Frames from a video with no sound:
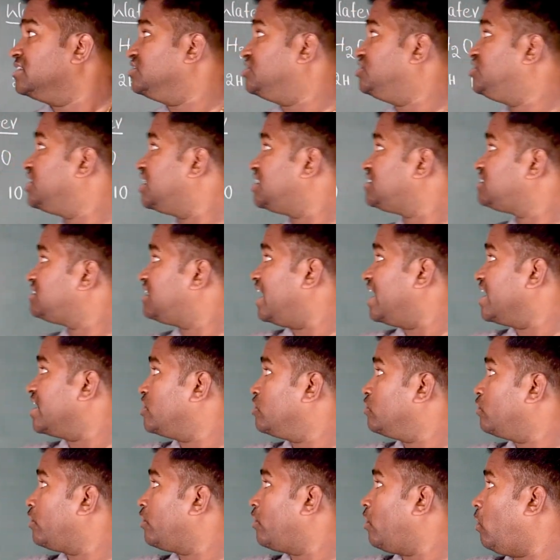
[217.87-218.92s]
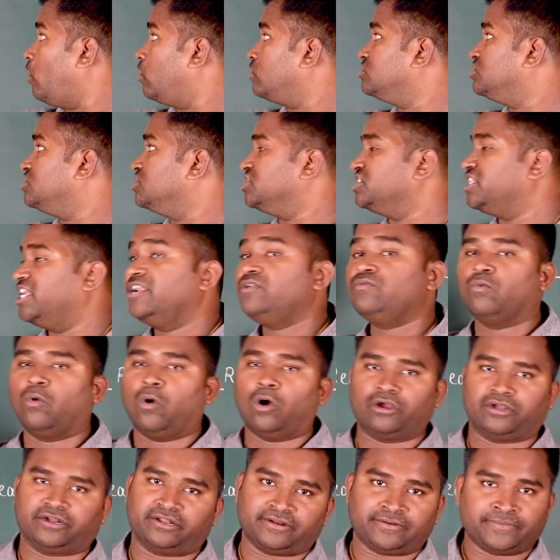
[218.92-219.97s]
just like your oxygen and
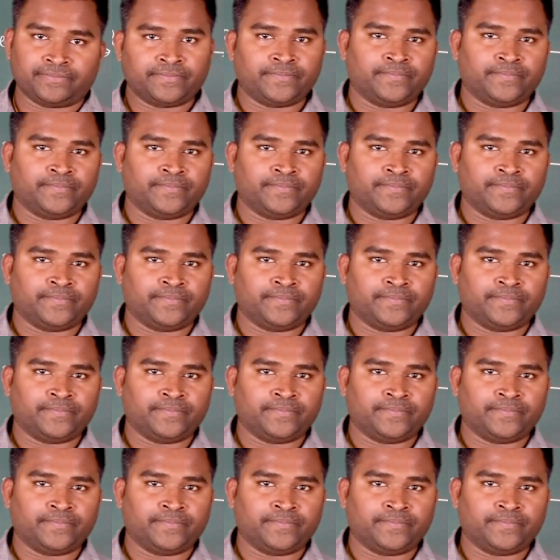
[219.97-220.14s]
water,